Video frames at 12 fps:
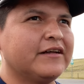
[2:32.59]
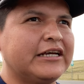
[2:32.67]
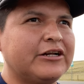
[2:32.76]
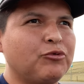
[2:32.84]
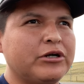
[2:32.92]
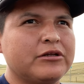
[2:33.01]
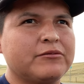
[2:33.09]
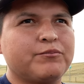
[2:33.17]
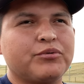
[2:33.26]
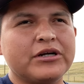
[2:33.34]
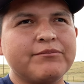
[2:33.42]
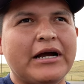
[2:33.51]
it would
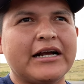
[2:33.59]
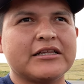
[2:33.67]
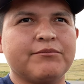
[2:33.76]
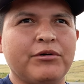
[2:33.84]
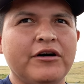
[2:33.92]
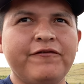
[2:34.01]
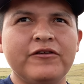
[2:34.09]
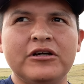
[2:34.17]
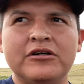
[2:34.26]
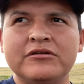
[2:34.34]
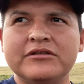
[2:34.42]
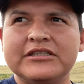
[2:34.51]
bring back the
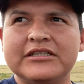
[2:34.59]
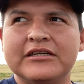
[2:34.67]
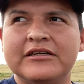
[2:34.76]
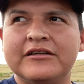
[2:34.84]
buffaloes,